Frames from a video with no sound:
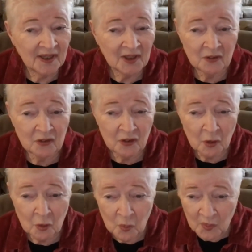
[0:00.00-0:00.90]
It's
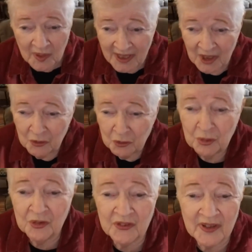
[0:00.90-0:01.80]
so
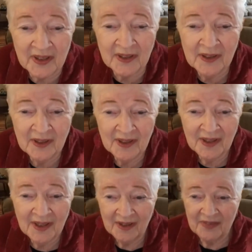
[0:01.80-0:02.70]
interesting
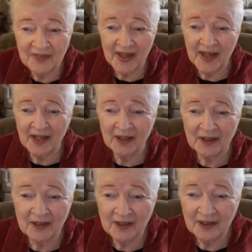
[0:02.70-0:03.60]
that